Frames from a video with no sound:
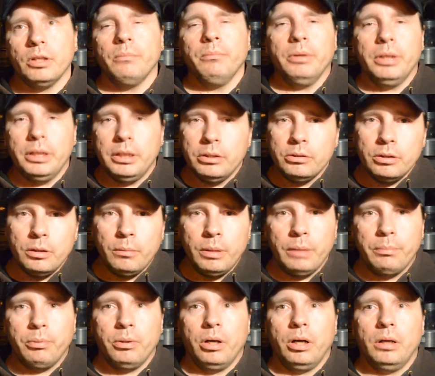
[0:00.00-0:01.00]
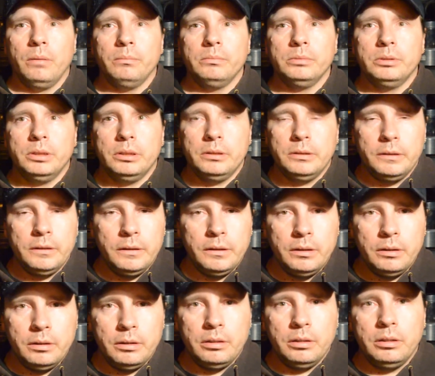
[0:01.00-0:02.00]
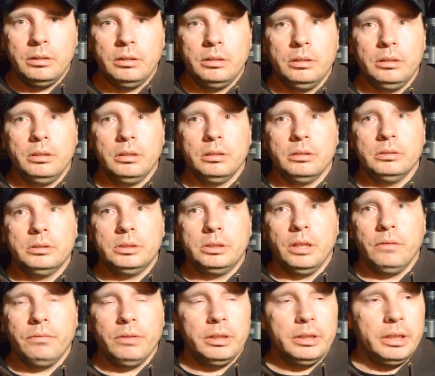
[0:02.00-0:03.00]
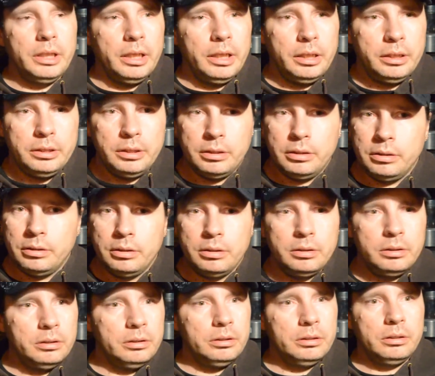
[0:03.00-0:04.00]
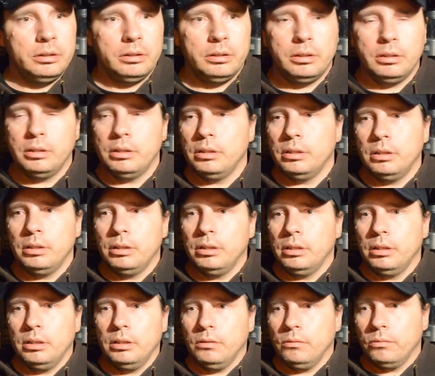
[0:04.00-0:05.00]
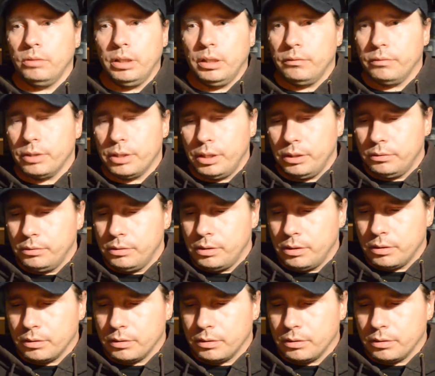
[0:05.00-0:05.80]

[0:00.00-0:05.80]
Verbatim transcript: but they know my problems and you know, stuff like that and whatever. You know.